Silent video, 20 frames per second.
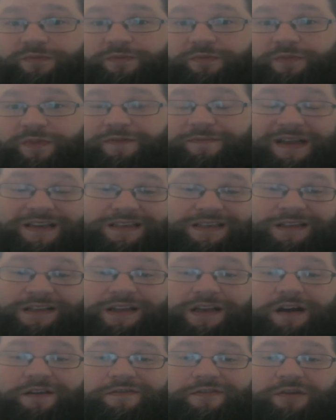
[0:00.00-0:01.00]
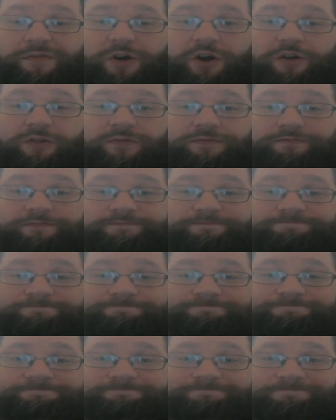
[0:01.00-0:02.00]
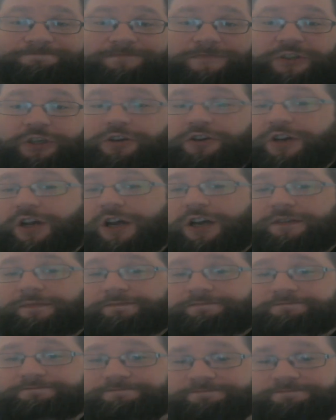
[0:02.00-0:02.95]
we basically covered them all. So you're done.